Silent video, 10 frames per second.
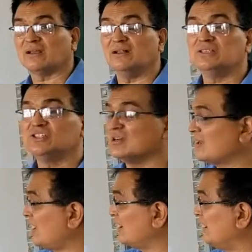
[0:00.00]
culture
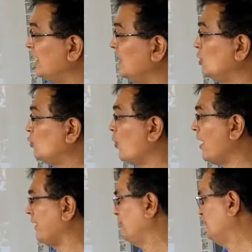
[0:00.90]
are
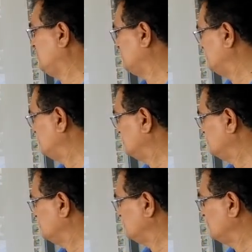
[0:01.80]
entwined.
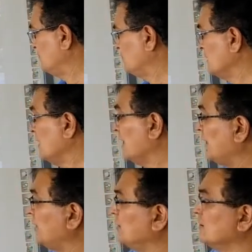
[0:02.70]

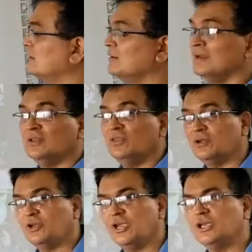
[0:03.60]
And here the
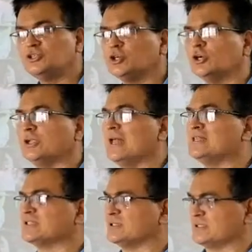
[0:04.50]
teacher
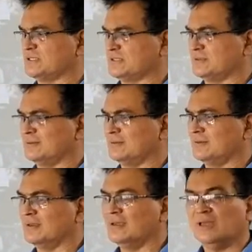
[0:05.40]
tells us
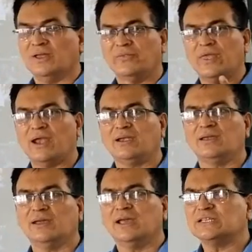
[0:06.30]

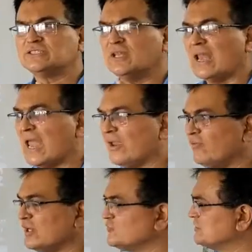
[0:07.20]
that is the
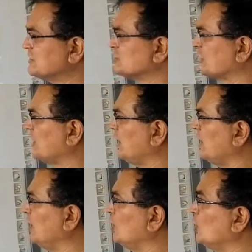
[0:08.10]
language which is
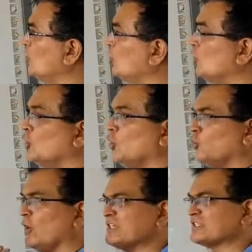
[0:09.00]
key
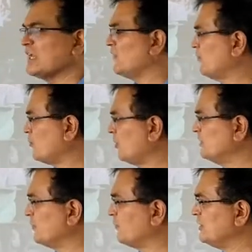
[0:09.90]
to escape from
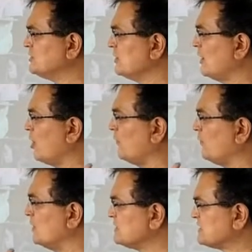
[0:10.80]
the prison
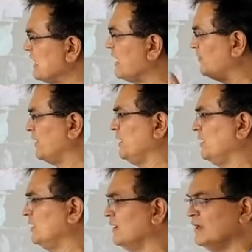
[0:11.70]
of slavery.
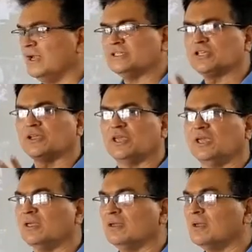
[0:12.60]
It's a
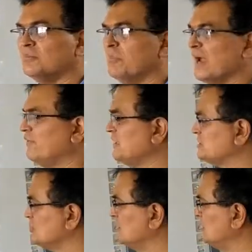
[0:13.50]
key by which
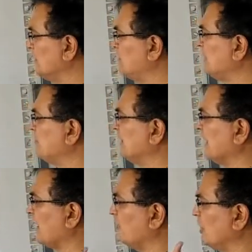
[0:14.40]
the people
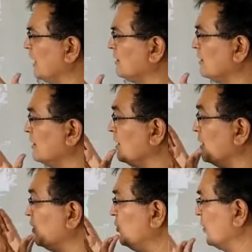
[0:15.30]
can
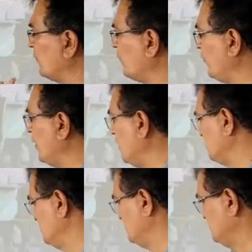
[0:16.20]
get their
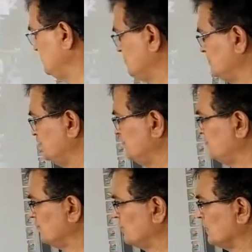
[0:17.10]
freedom.
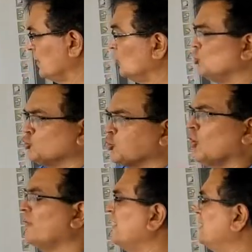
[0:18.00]
To
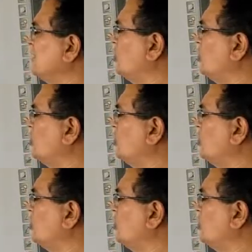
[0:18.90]
throw away the